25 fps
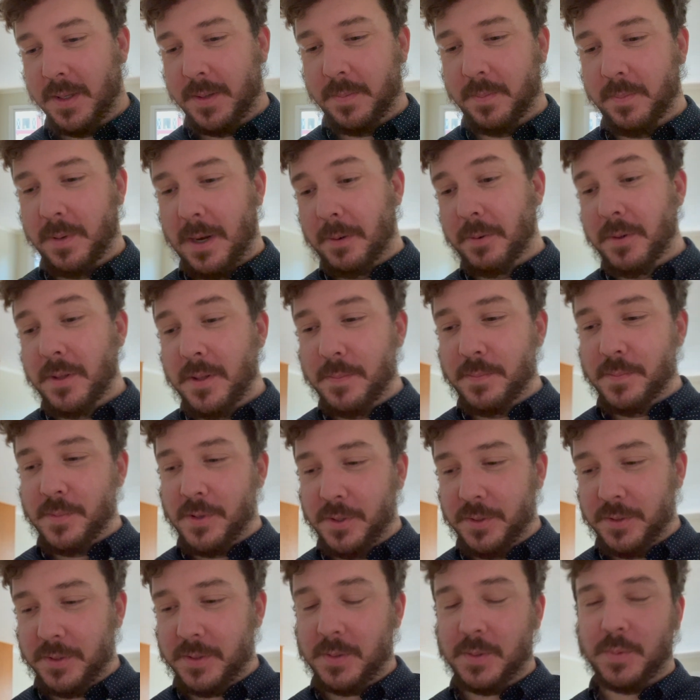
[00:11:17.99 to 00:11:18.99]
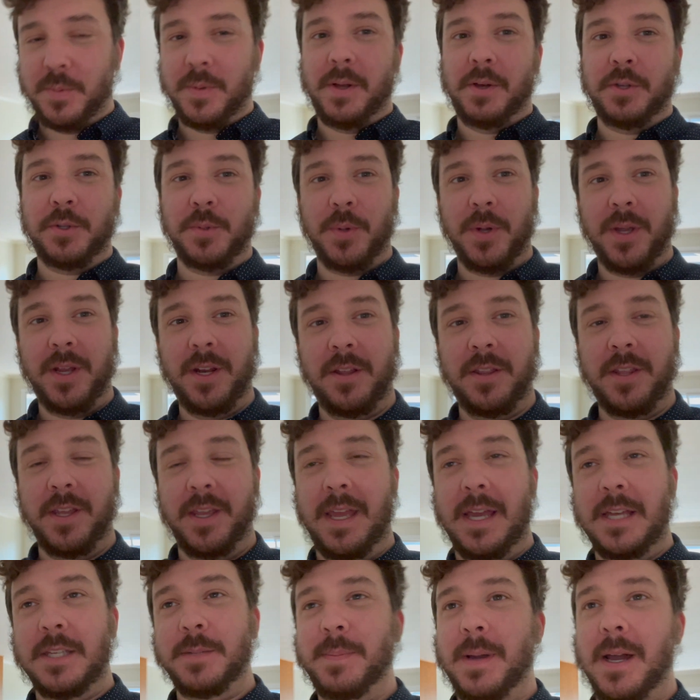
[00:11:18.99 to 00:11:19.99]
Probably the most was when I was working on the
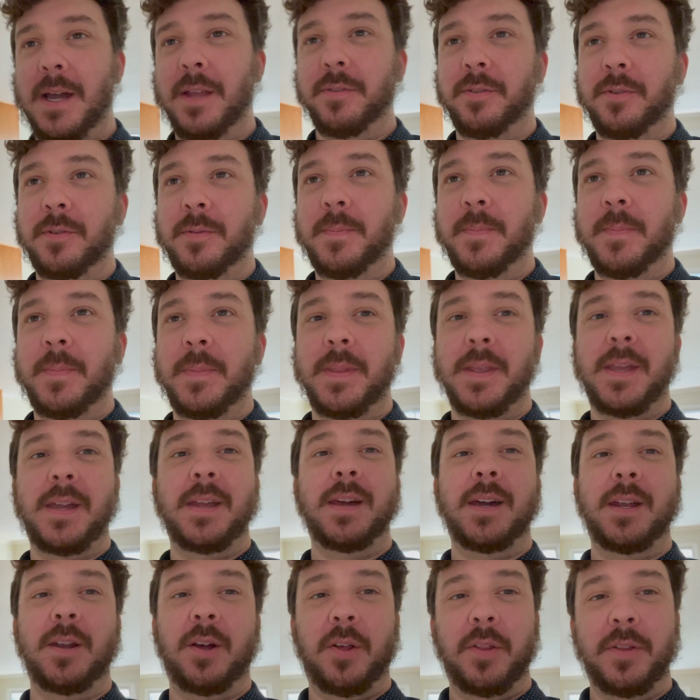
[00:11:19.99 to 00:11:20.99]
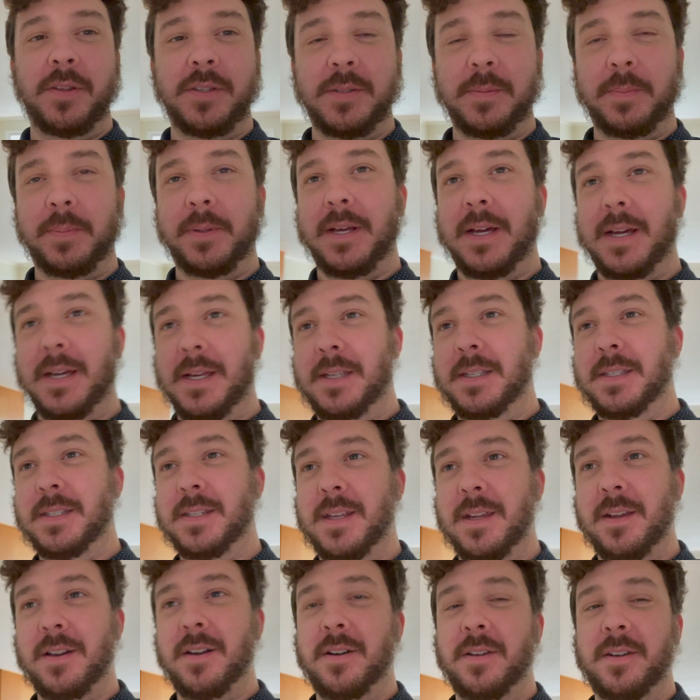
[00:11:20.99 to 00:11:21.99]
guest bathroom and had all the supplies
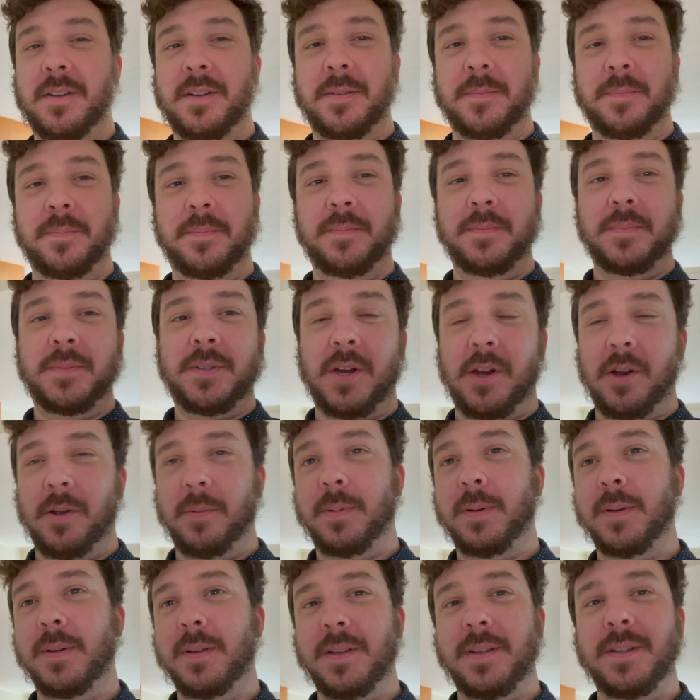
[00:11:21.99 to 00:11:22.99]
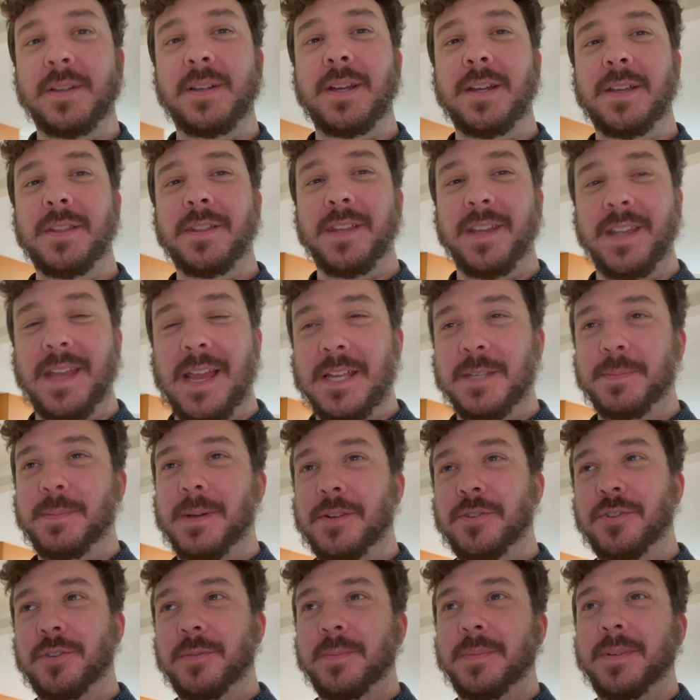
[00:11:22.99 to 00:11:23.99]
like on a tarp in the guest
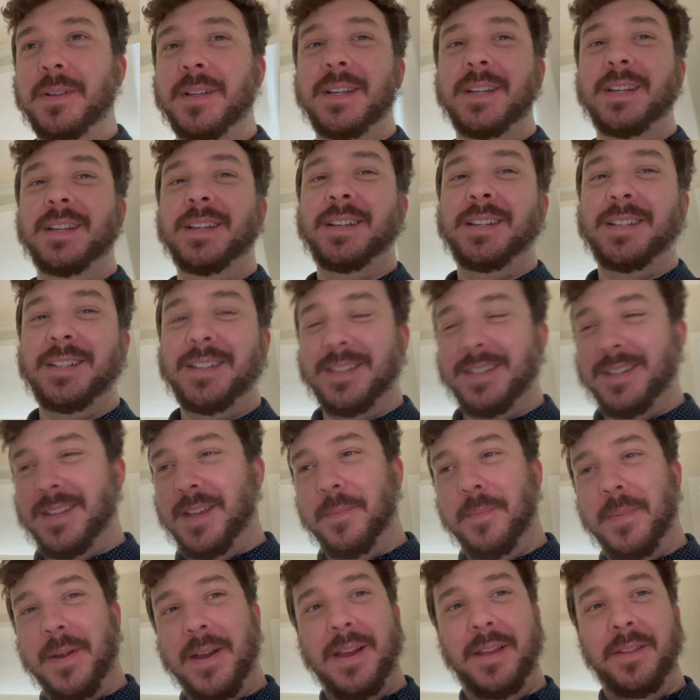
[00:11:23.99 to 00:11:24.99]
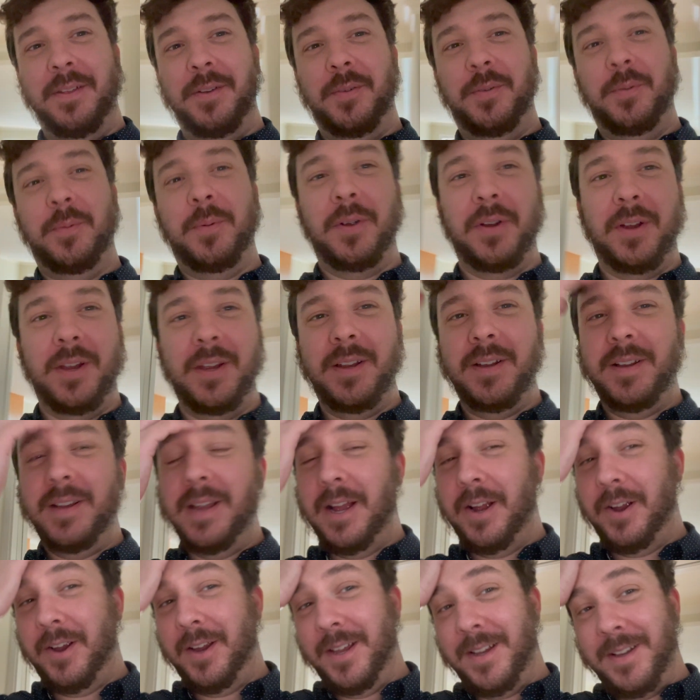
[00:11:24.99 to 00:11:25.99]
bedroom. It's like my little work
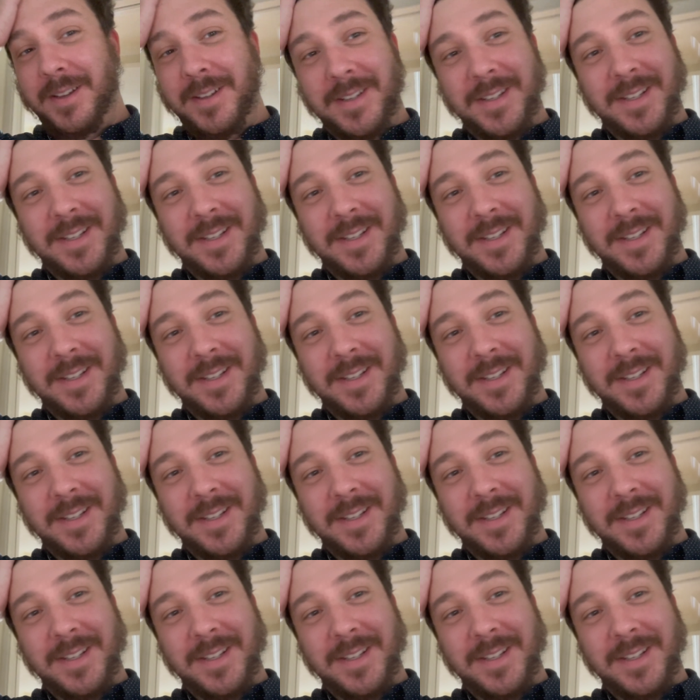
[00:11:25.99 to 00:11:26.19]
area.